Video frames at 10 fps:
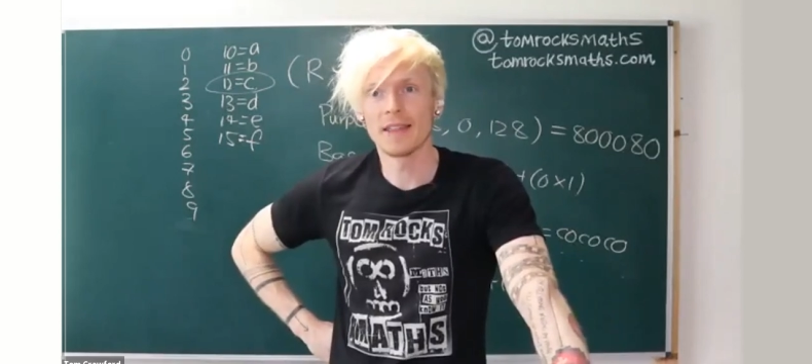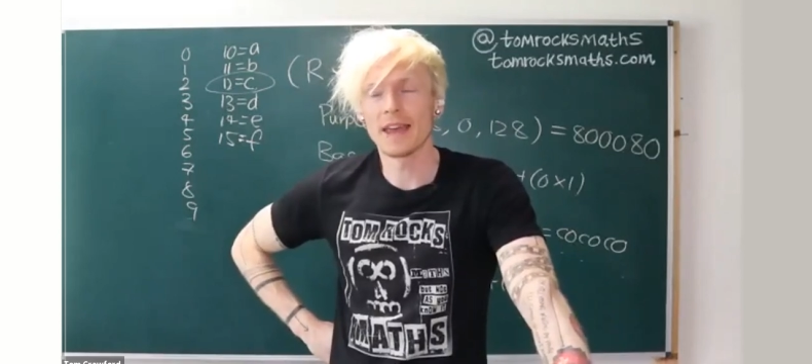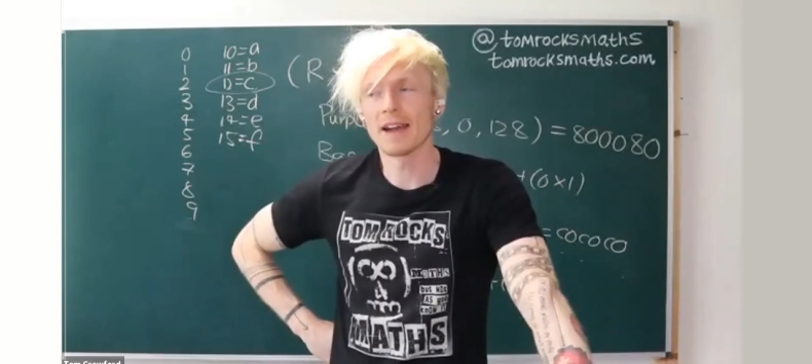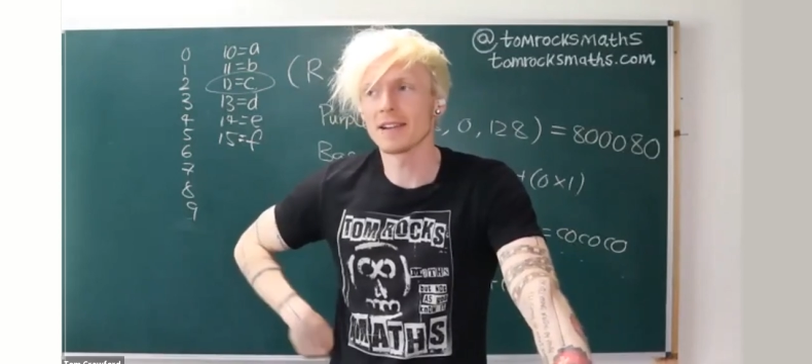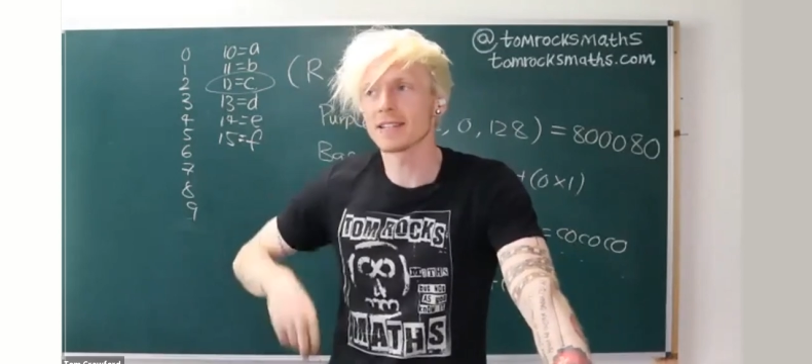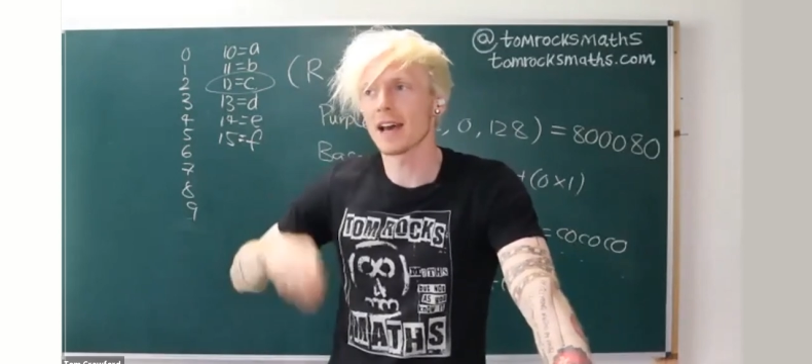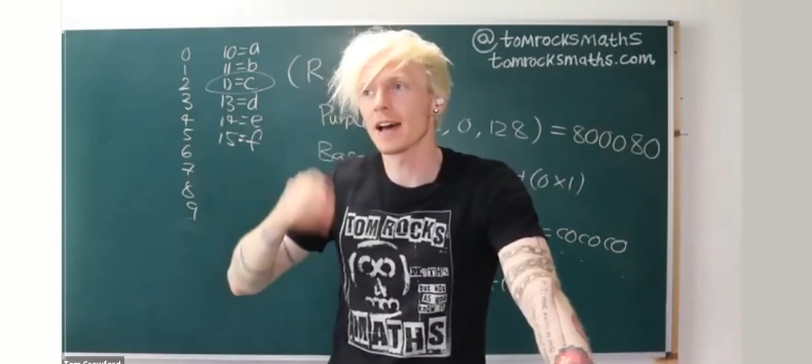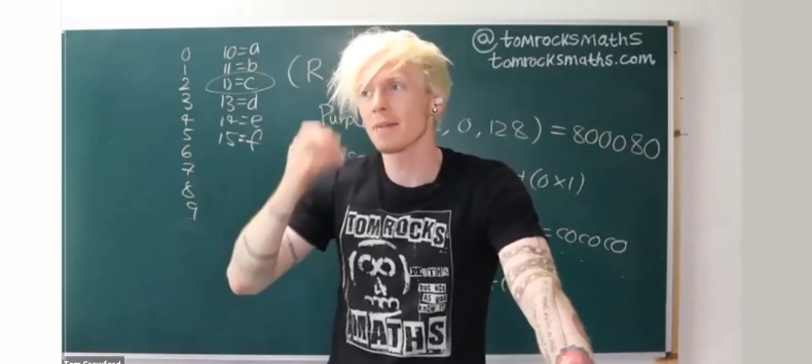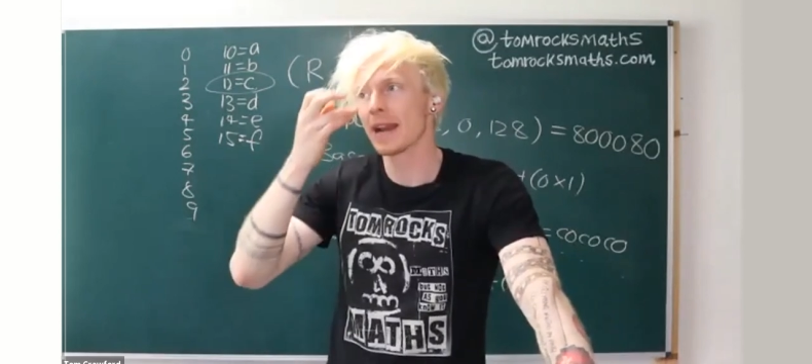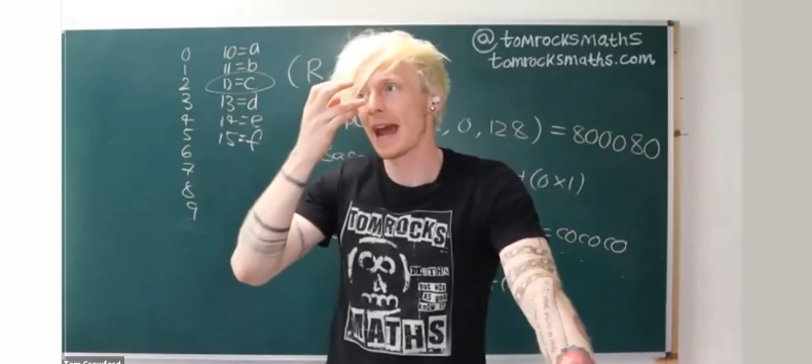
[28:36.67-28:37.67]
there is
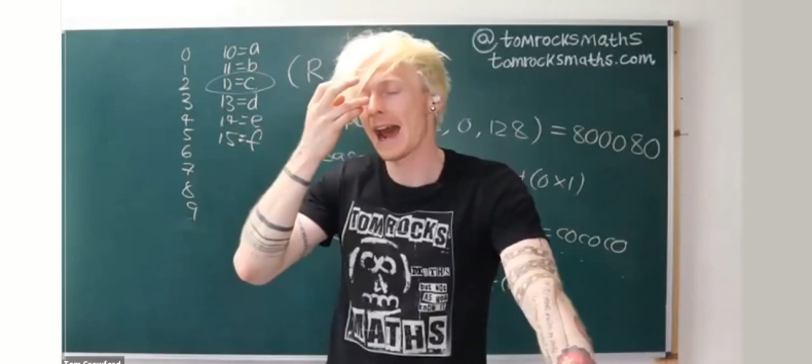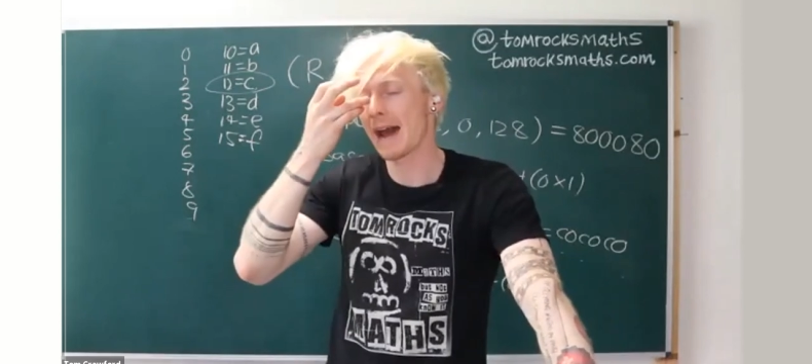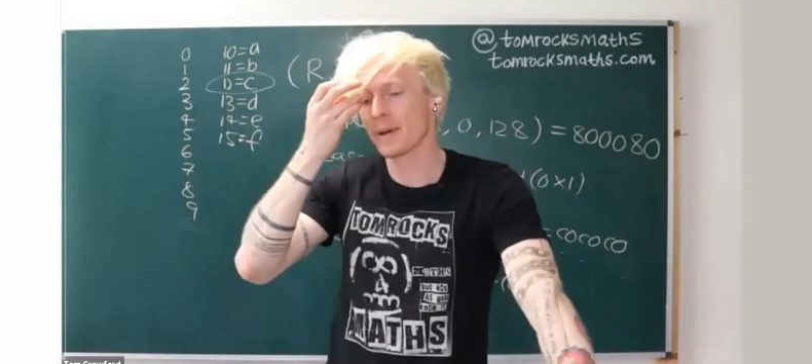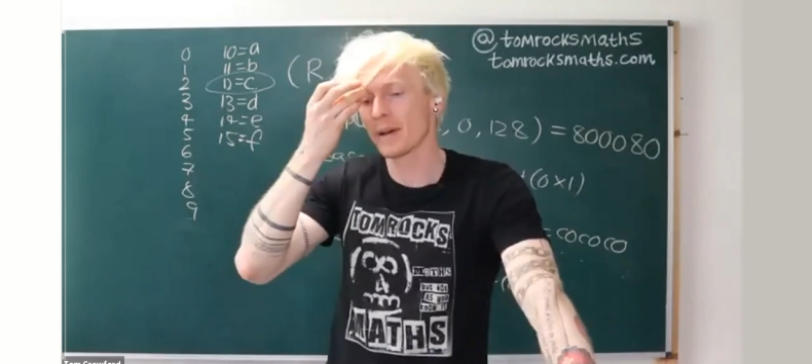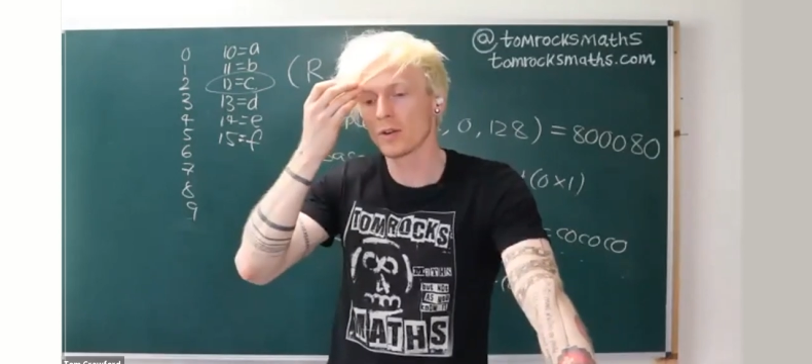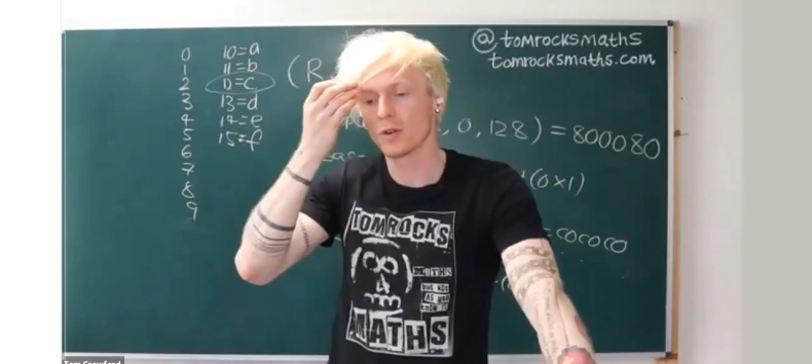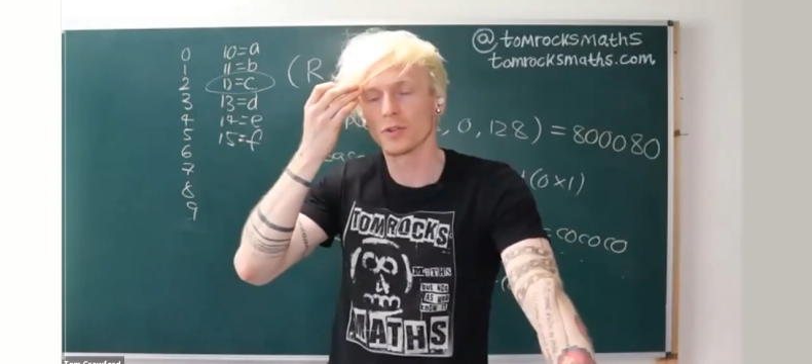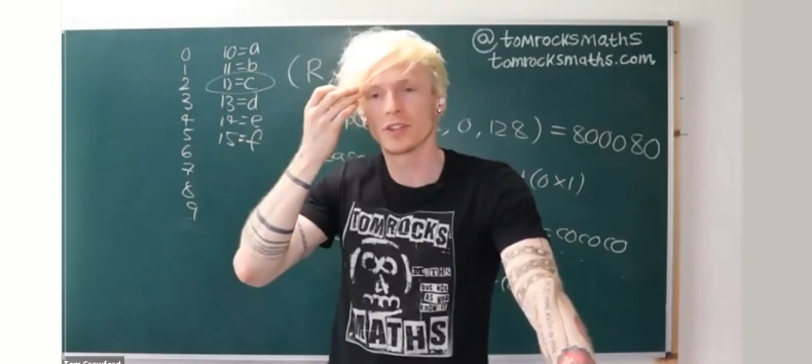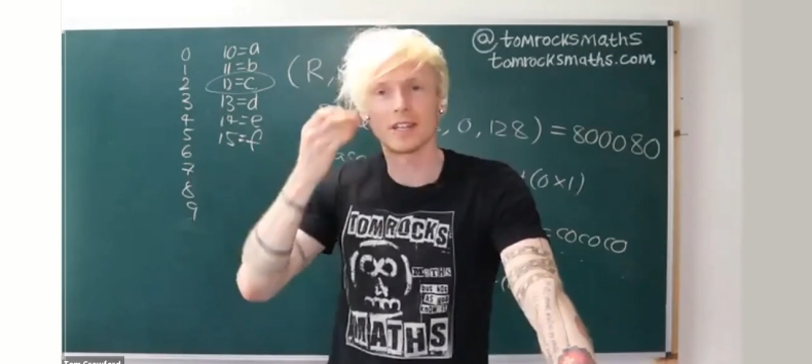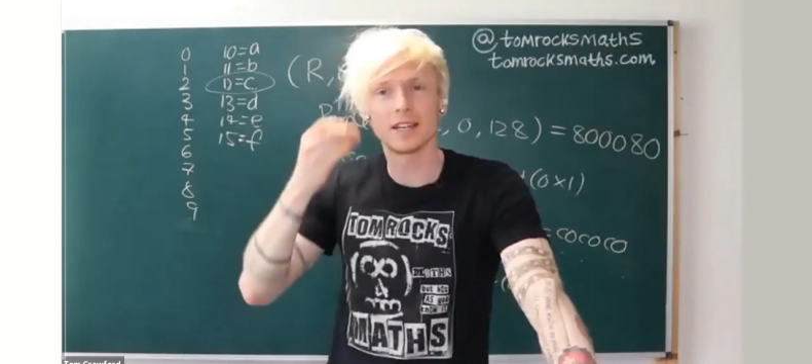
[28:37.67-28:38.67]
um, an app
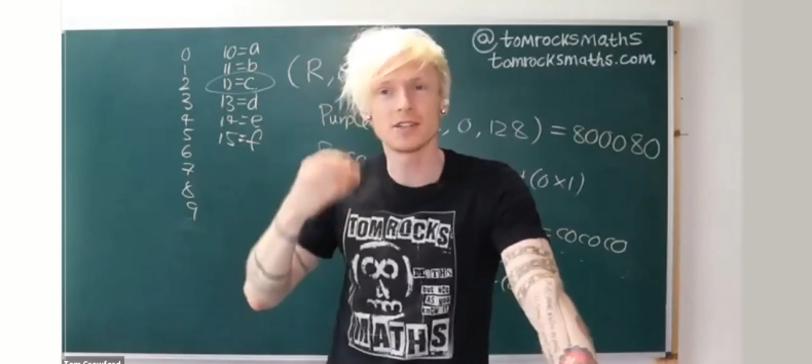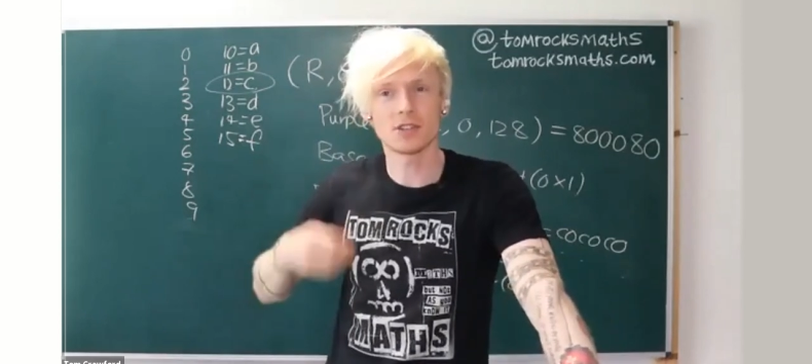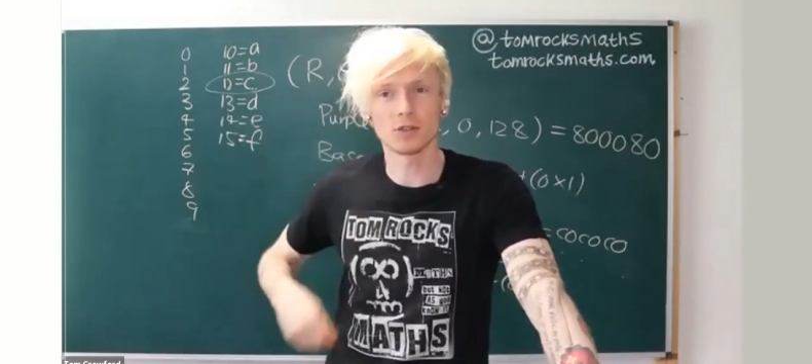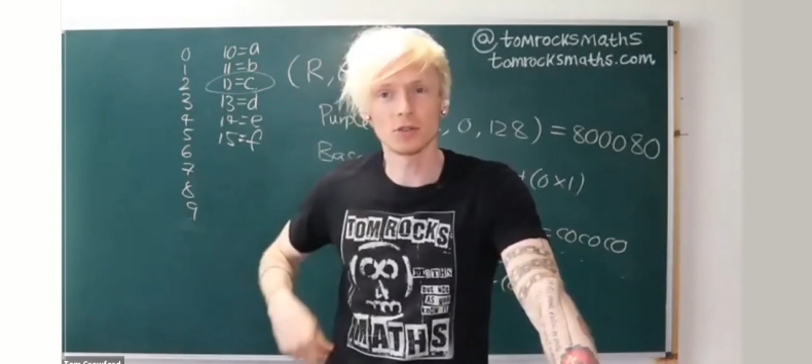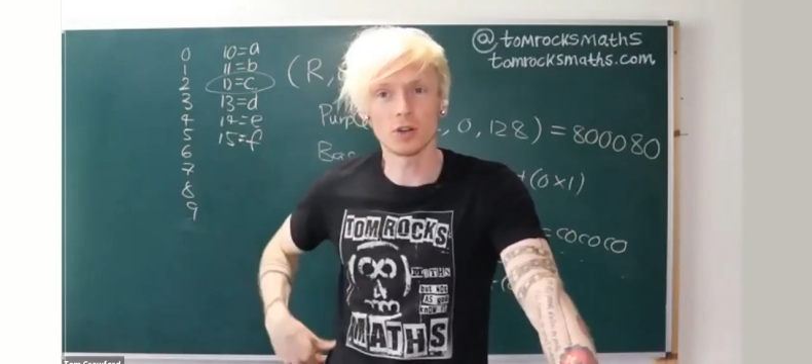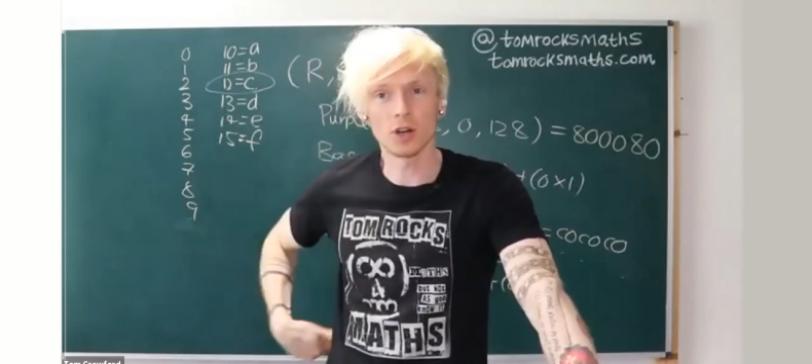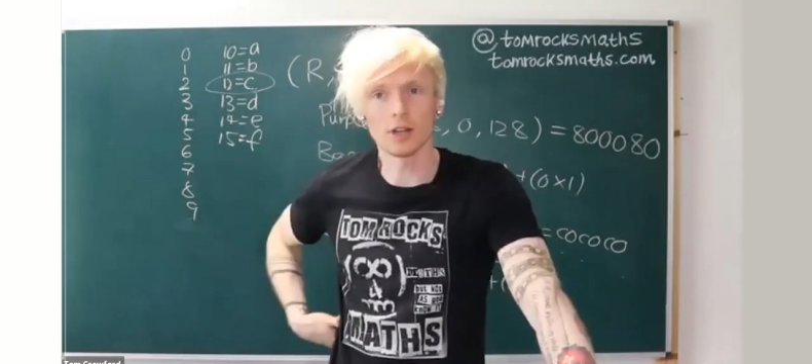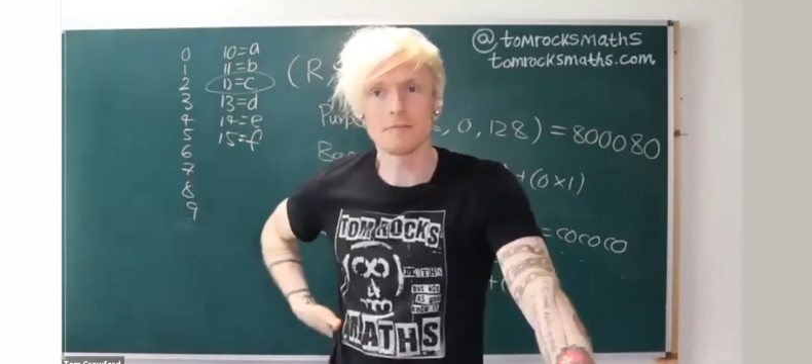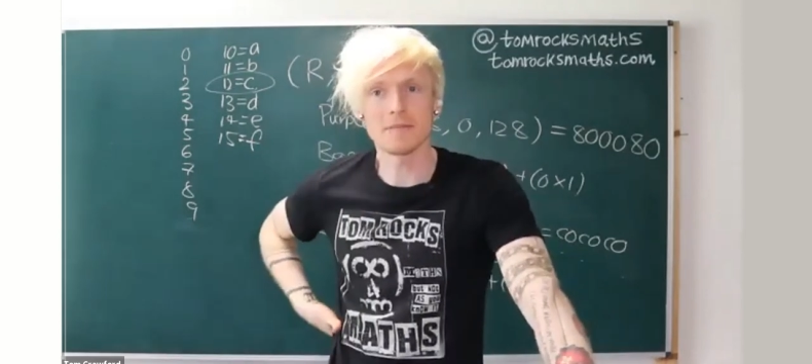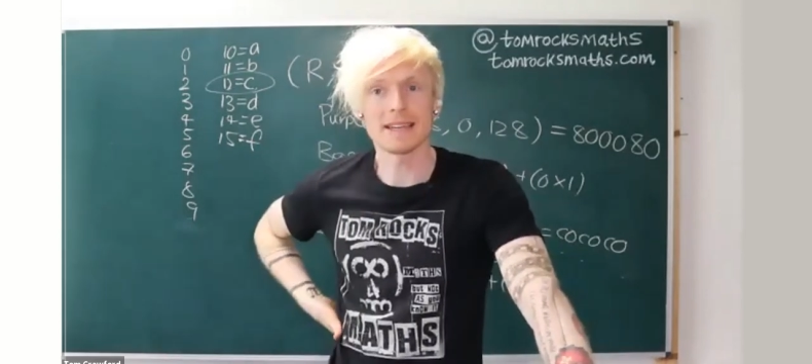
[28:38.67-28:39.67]
called the Digital
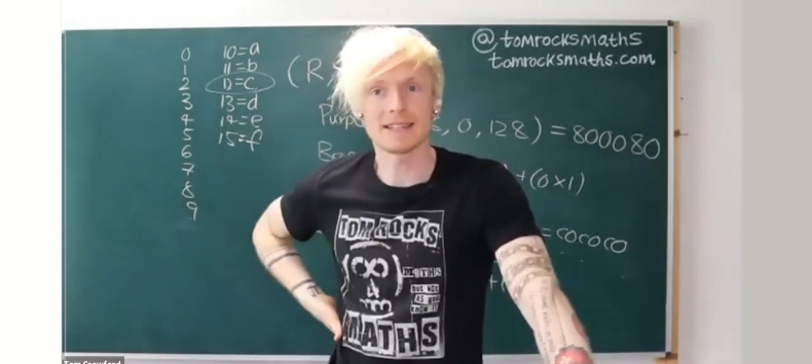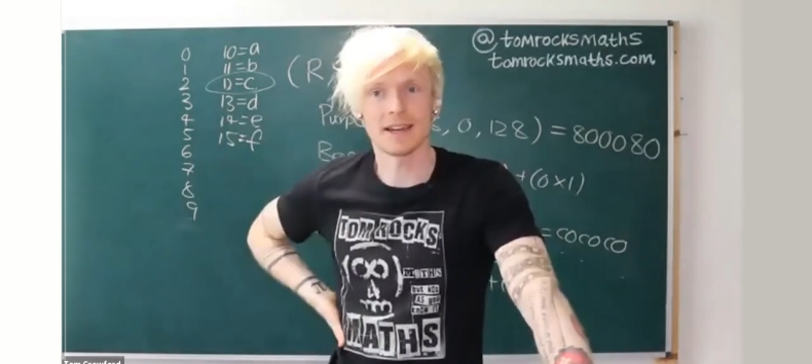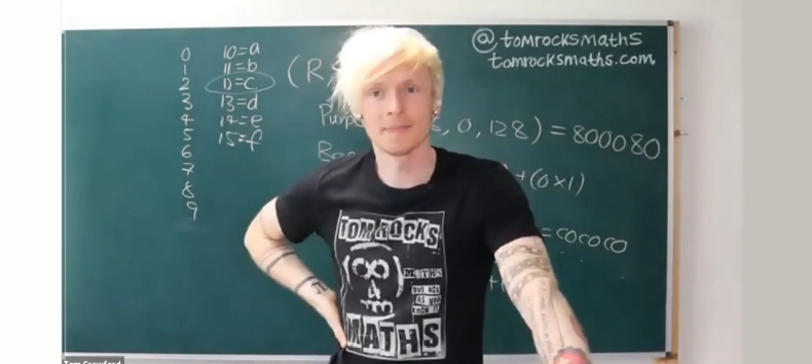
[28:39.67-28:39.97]
Color Meter.